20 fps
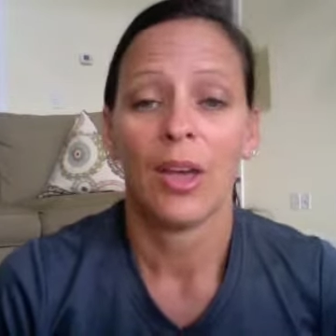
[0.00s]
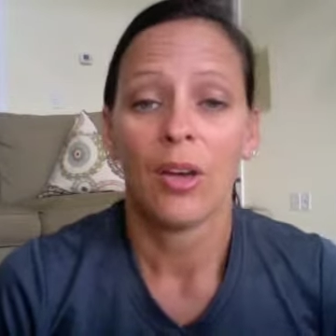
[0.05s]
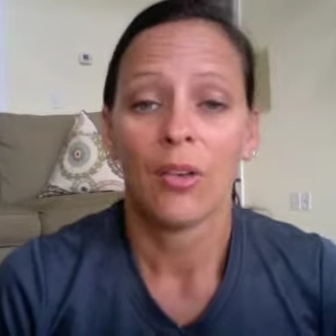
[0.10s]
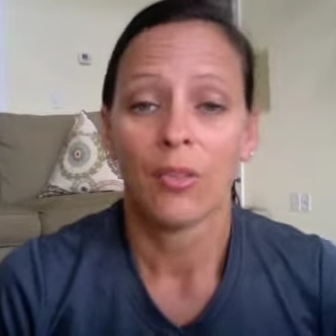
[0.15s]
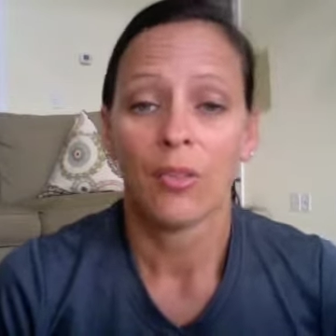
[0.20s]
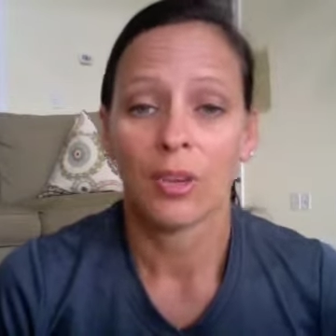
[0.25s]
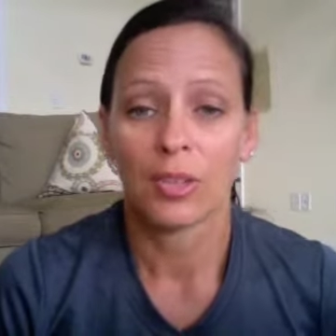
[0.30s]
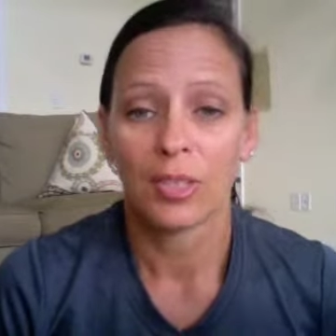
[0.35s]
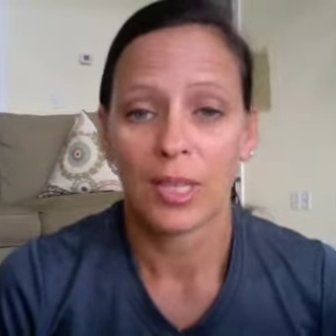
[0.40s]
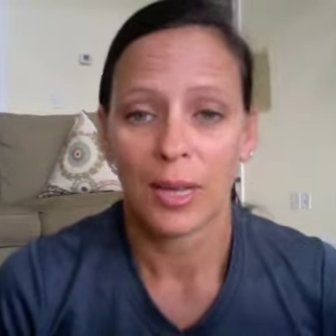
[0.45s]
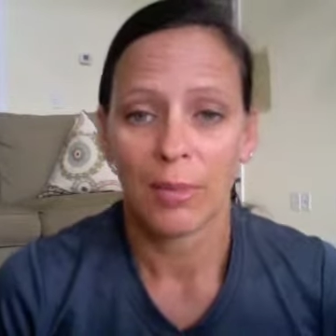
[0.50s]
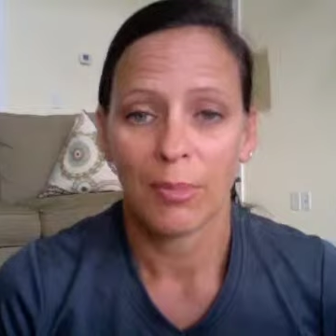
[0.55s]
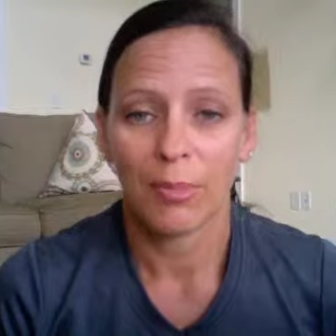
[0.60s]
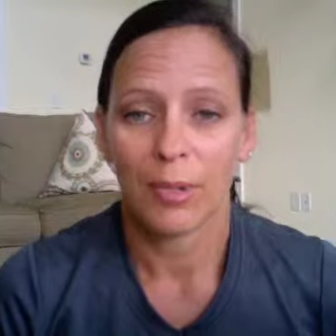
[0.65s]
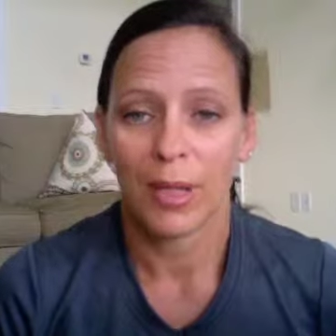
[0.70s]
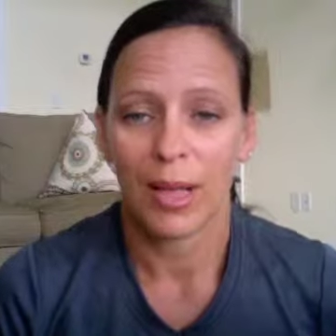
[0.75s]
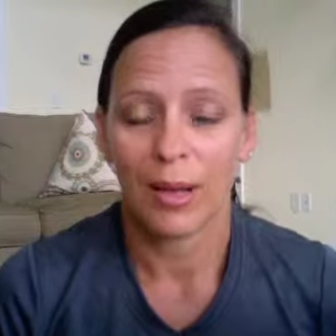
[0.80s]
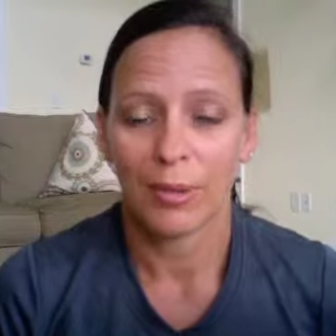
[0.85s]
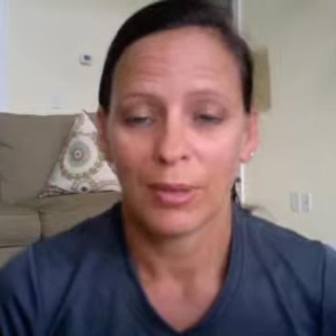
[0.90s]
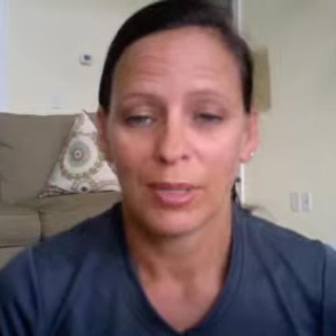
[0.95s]
For
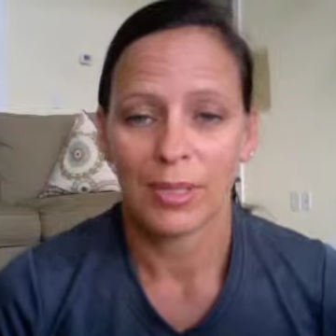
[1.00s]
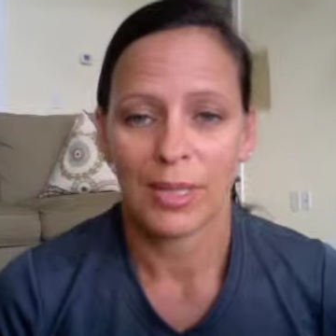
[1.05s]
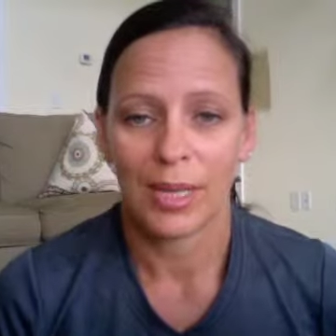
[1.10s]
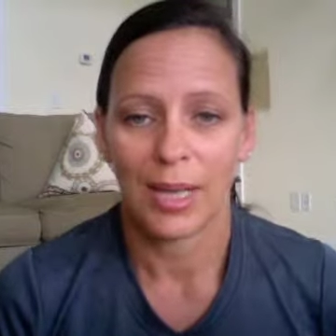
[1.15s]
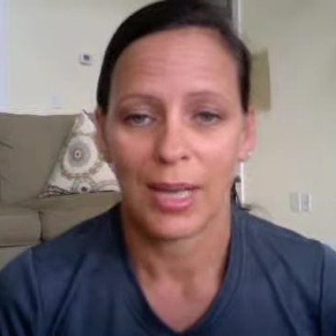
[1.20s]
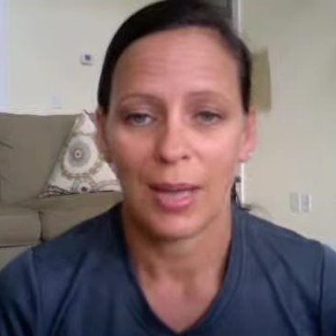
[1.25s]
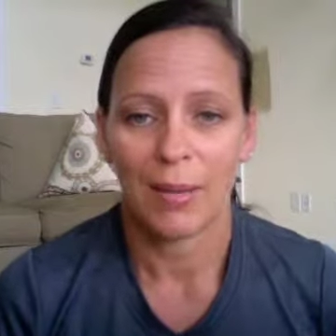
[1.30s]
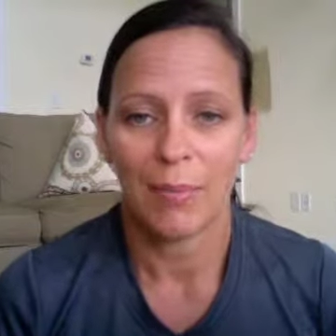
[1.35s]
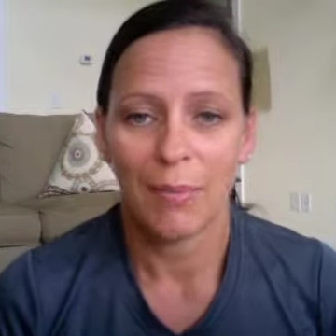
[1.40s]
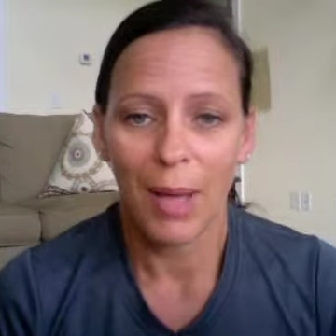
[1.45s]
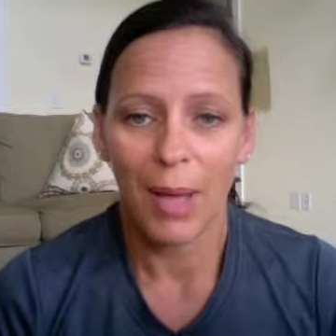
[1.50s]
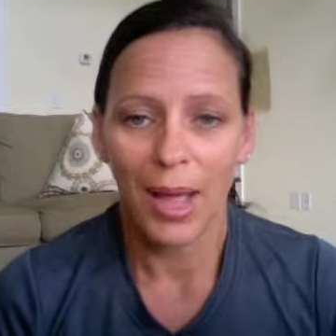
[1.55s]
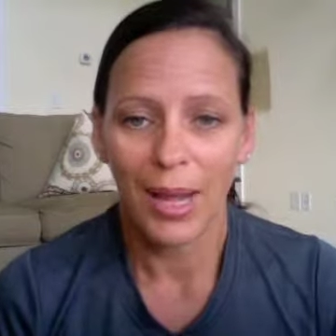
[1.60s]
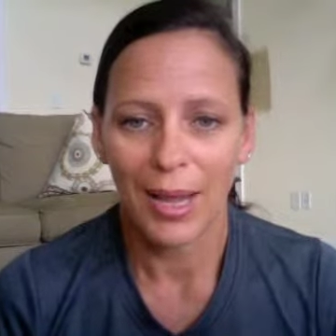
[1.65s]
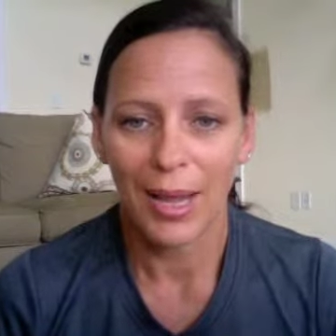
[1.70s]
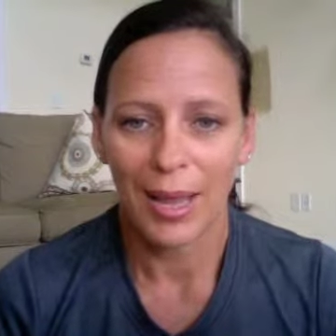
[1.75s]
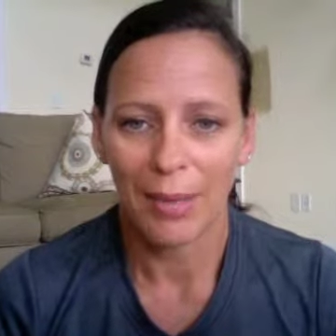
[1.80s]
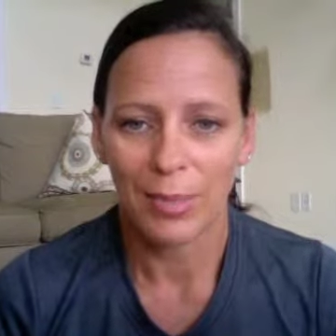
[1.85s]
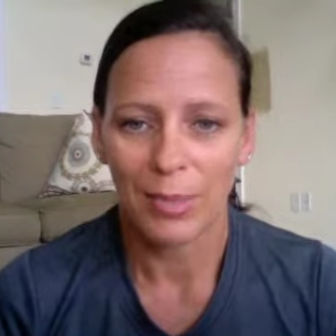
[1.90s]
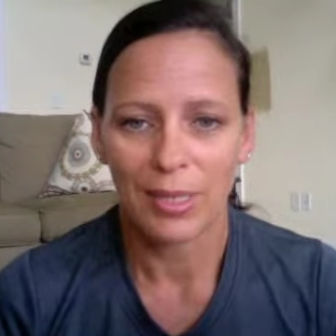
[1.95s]
example, I would say, my
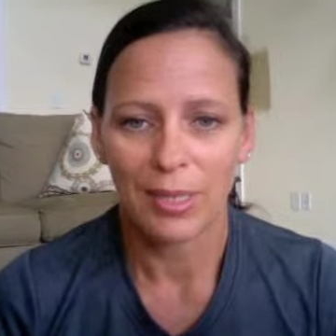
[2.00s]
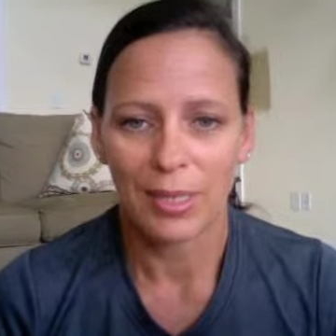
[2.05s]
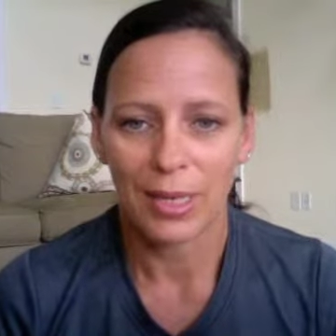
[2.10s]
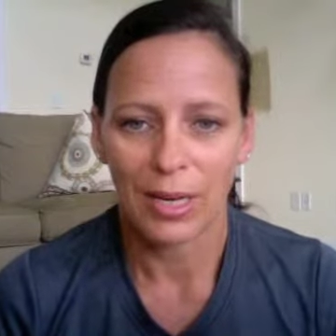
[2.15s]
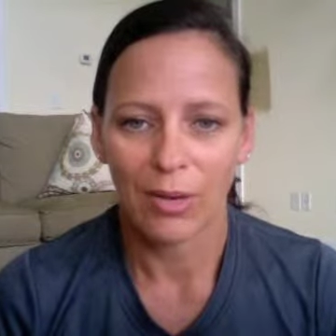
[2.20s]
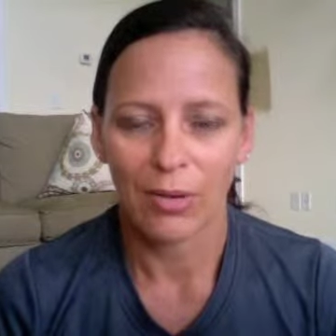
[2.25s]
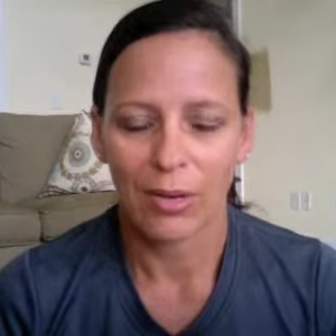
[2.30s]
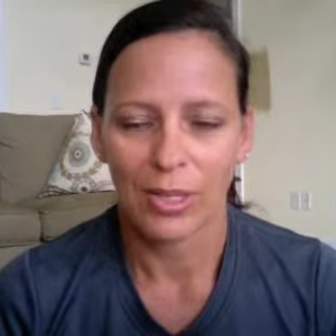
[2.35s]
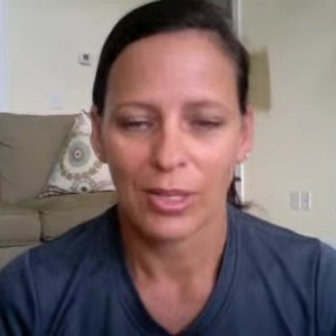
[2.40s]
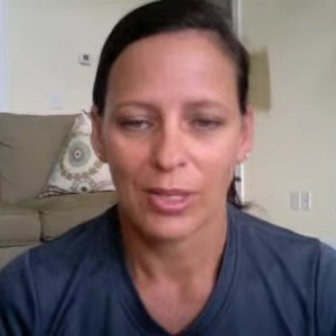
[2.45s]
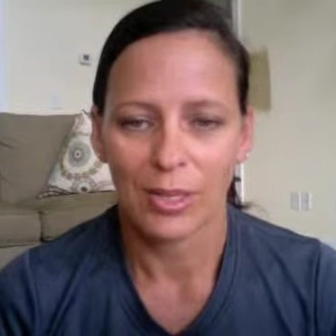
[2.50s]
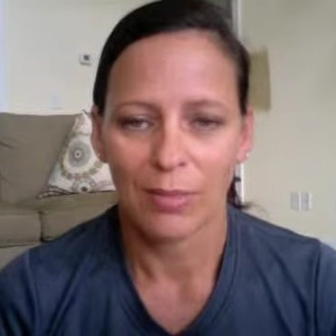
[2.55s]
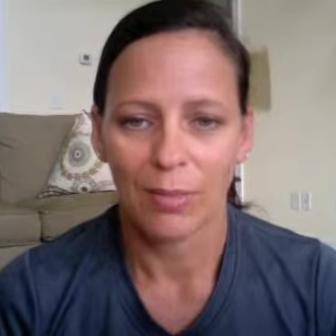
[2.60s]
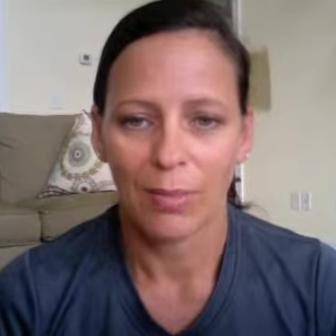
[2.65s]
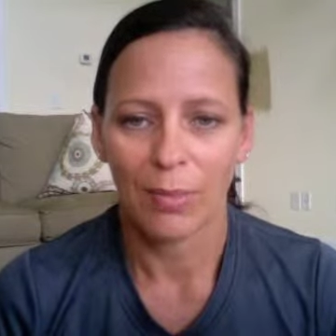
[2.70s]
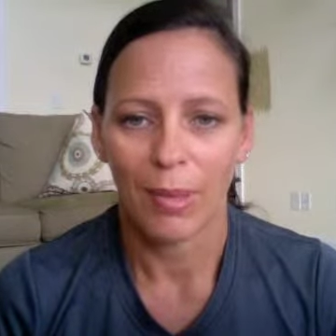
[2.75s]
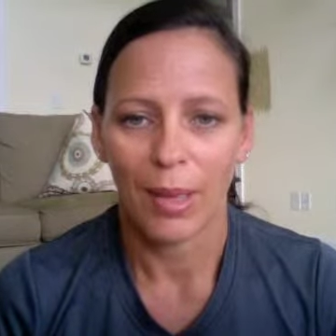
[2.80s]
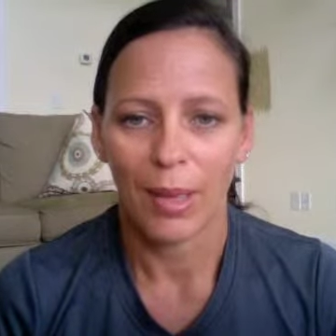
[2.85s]
name is Lee Grissom.